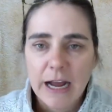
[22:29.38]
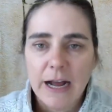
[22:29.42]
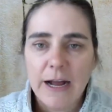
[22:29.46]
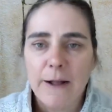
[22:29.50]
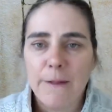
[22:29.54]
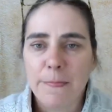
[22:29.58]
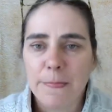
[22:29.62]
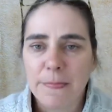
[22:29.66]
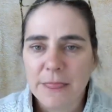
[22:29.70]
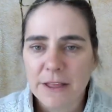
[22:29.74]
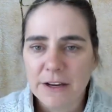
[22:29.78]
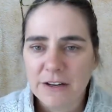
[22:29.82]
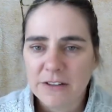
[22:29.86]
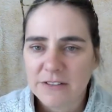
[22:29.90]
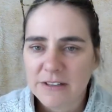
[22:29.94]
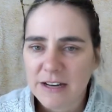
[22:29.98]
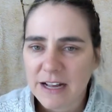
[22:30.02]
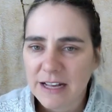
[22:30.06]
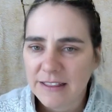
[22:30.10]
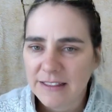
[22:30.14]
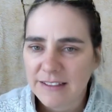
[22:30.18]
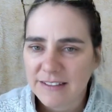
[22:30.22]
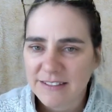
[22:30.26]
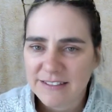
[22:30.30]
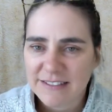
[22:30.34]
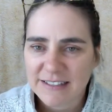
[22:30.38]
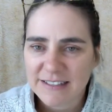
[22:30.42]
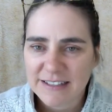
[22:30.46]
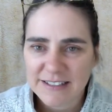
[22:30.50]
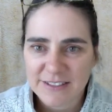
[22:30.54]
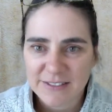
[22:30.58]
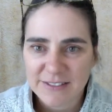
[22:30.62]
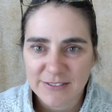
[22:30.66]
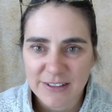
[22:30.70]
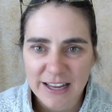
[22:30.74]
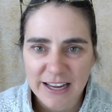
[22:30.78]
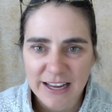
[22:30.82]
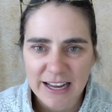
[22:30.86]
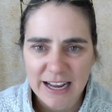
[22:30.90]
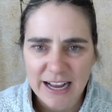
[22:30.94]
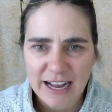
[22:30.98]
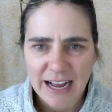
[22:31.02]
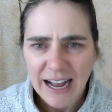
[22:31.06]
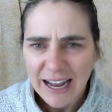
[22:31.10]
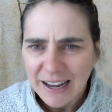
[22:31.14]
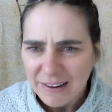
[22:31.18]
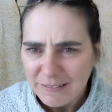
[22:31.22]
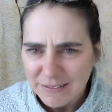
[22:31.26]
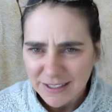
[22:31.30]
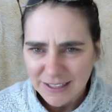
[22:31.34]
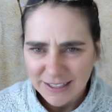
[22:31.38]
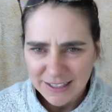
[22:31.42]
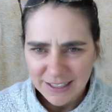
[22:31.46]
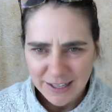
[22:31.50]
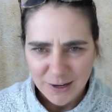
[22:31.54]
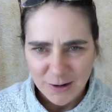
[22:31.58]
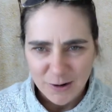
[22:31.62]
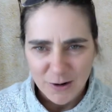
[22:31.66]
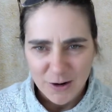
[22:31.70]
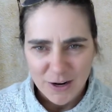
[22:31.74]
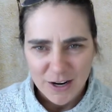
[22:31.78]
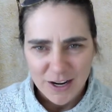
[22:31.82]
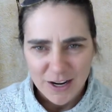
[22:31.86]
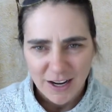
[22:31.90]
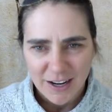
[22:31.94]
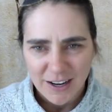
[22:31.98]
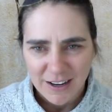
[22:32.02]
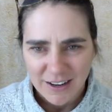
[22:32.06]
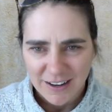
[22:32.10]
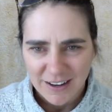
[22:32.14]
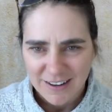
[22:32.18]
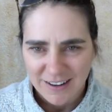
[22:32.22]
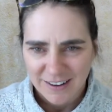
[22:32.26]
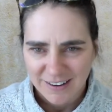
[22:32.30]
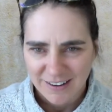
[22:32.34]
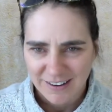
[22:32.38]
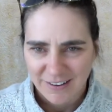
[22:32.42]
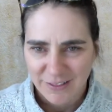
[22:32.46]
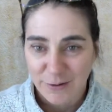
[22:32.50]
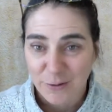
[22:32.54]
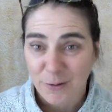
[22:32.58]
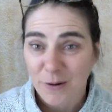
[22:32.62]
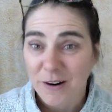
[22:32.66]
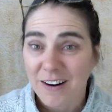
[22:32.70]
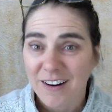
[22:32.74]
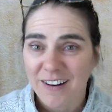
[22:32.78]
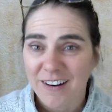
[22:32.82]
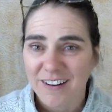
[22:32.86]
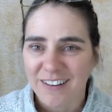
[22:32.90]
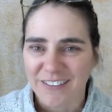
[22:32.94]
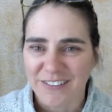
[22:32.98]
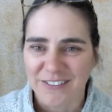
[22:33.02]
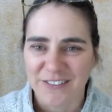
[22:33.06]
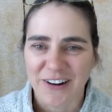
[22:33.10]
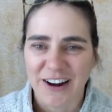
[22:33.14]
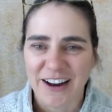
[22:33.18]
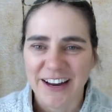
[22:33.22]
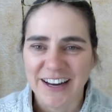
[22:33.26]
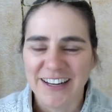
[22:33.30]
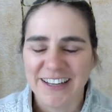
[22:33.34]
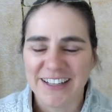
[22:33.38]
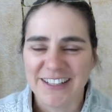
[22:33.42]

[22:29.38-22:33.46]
There's not this sense of like, I'm going to go conquer the world, right?